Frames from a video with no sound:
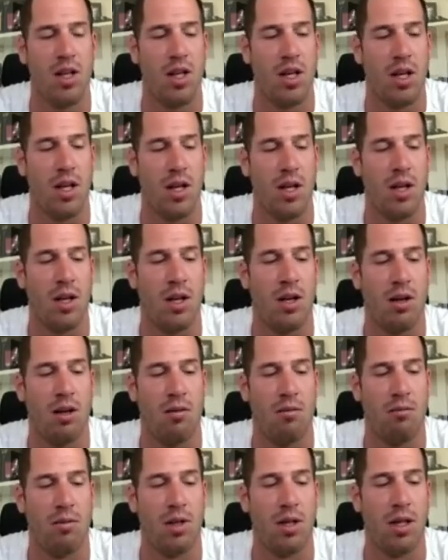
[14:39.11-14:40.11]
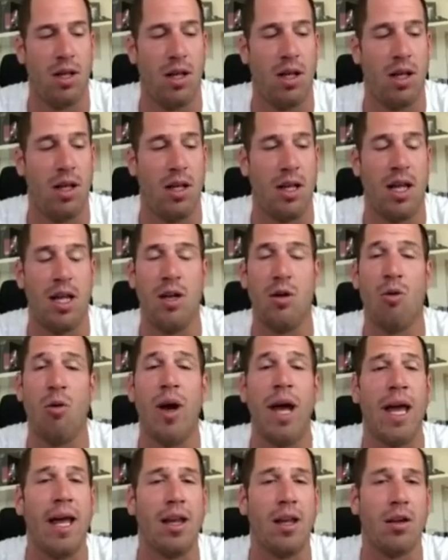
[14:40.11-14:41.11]
in any
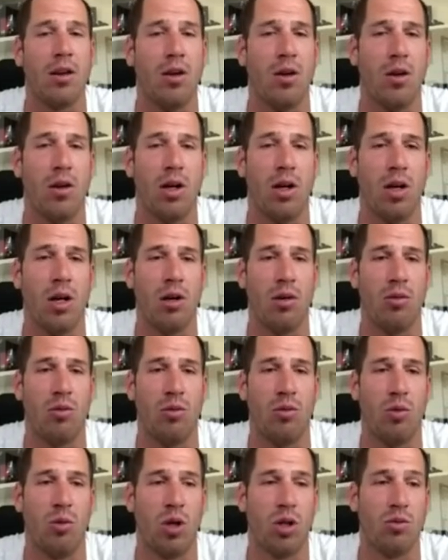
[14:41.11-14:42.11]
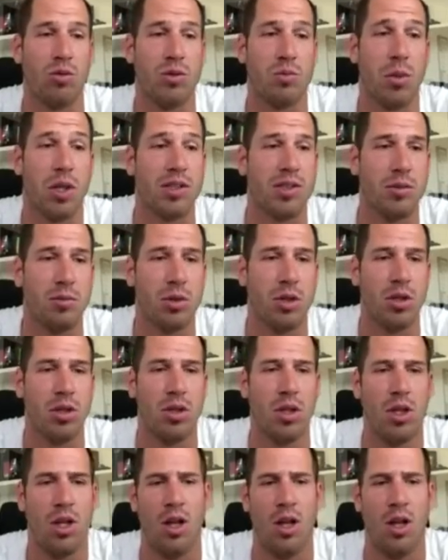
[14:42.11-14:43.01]
way what was possible.